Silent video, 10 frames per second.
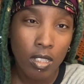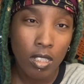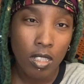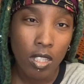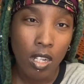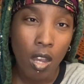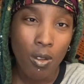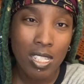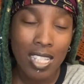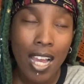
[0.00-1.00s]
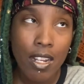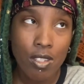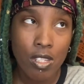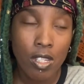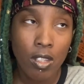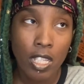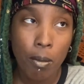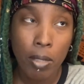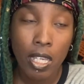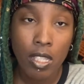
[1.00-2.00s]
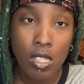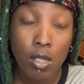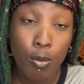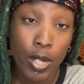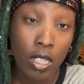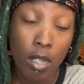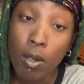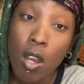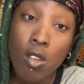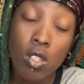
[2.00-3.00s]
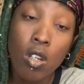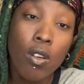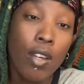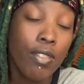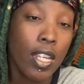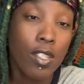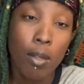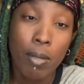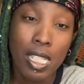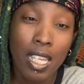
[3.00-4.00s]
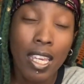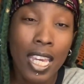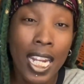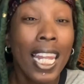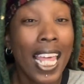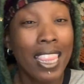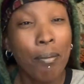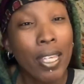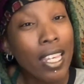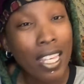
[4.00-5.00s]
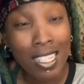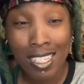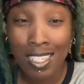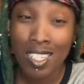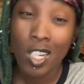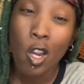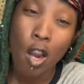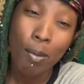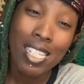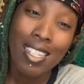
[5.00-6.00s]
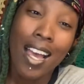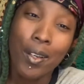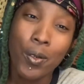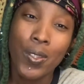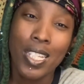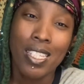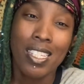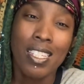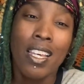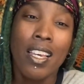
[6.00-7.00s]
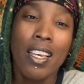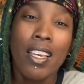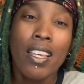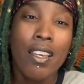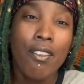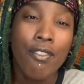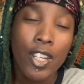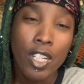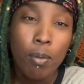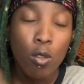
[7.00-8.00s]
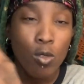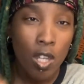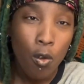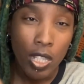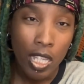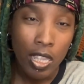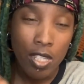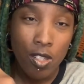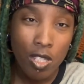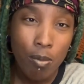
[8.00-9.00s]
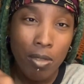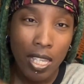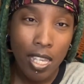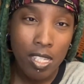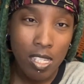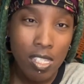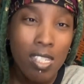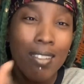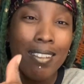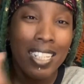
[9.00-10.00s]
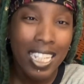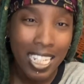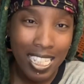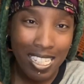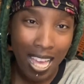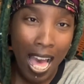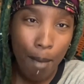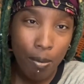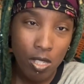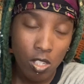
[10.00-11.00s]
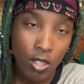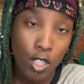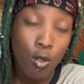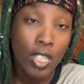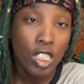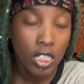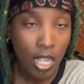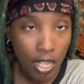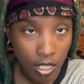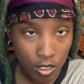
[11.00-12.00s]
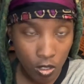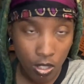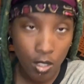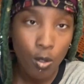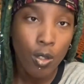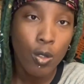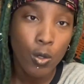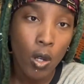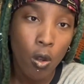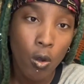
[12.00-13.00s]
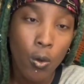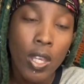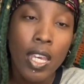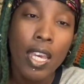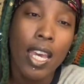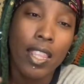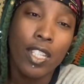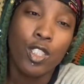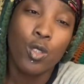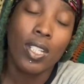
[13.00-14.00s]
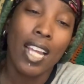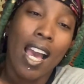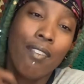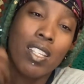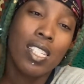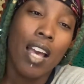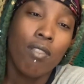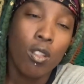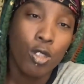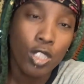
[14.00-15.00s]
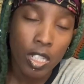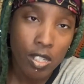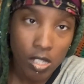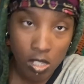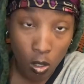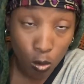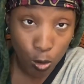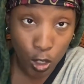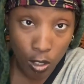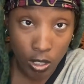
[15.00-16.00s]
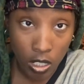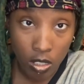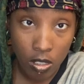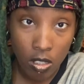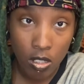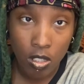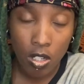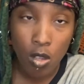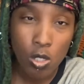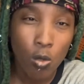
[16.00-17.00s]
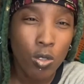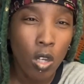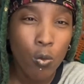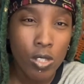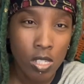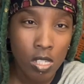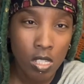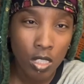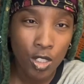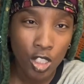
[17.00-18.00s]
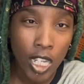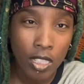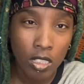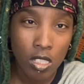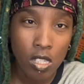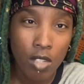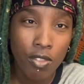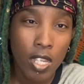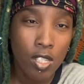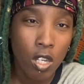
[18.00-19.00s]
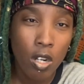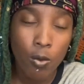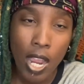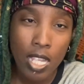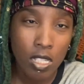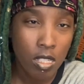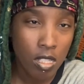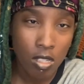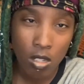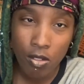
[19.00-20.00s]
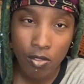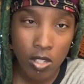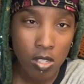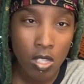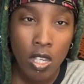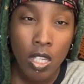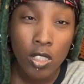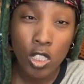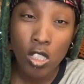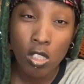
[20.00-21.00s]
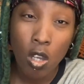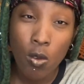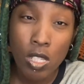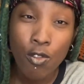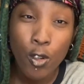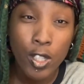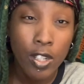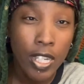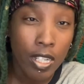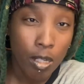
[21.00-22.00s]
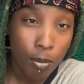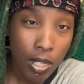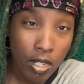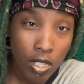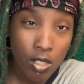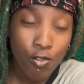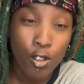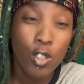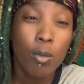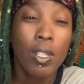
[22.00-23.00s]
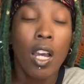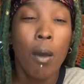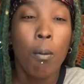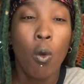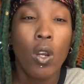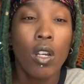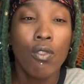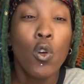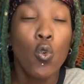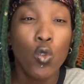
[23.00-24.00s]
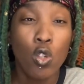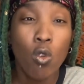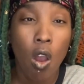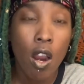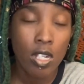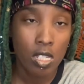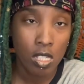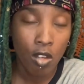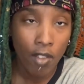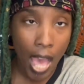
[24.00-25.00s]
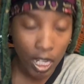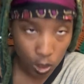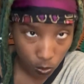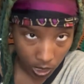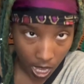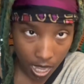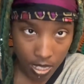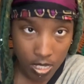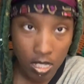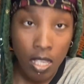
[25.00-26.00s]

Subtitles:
You know, it's not necessarily a means to break up. But also, if things are meant to end, let them end, because this is a karmic cycle. This is very Plutonian. These are some things that's needing to happen so that you can change, so that you can grow, and that you can have this evolutionary soul journey. You know, so don't resist these changes. If things are arising to the surface, just know it's for your independence, for you to become more of who you are, to self-actualize,